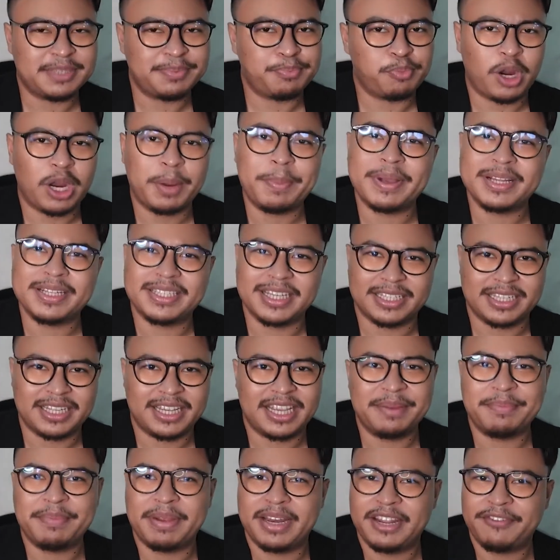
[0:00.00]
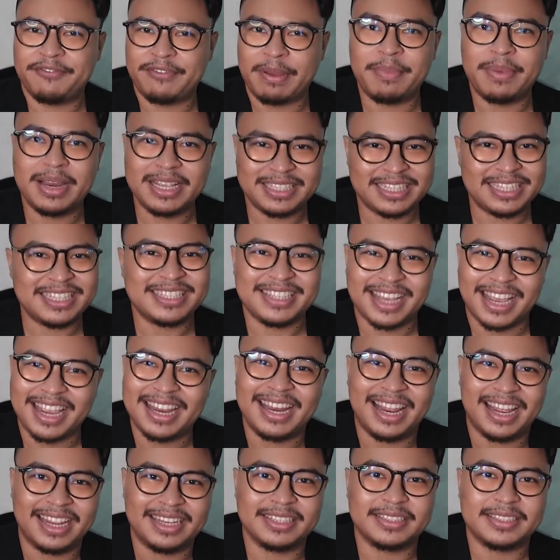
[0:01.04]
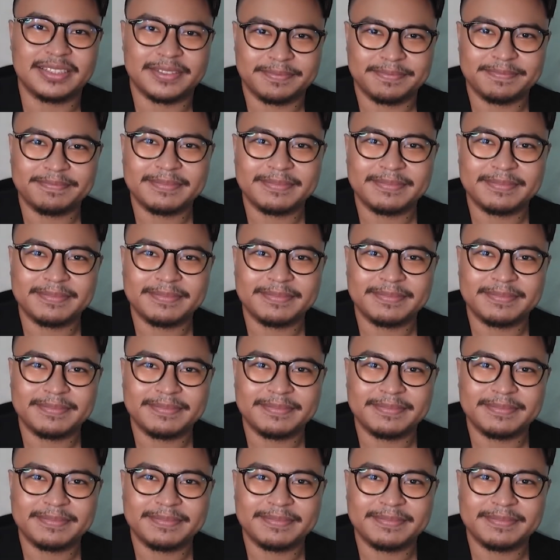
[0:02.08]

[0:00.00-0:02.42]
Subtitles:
is prohibited in many families in Thailand.